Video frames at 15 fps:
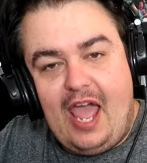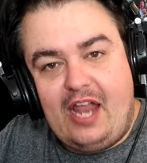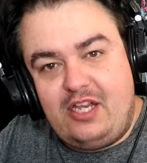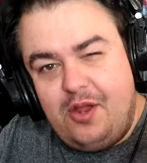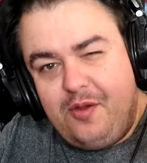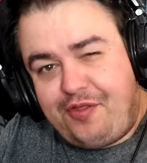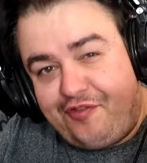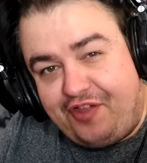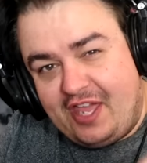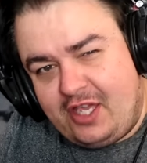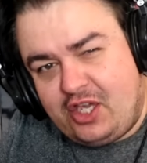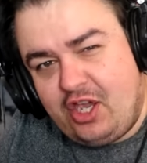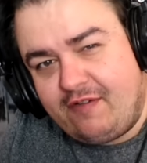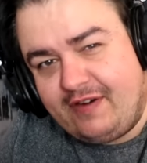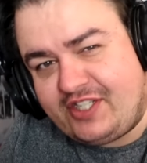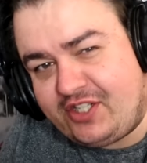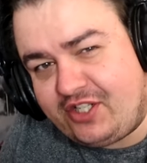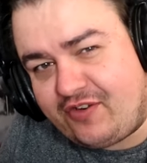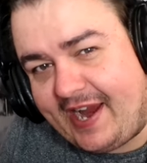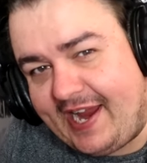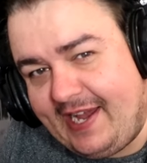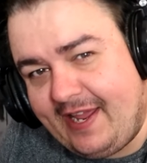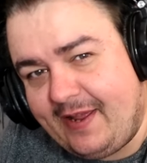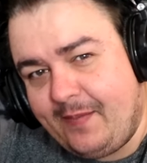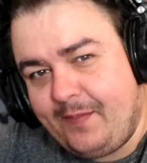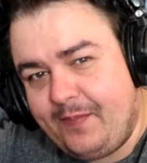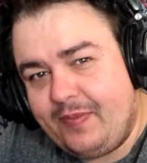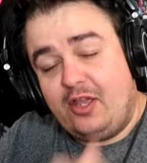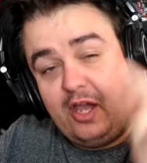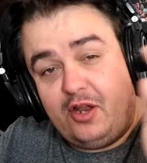and you think you're Australian,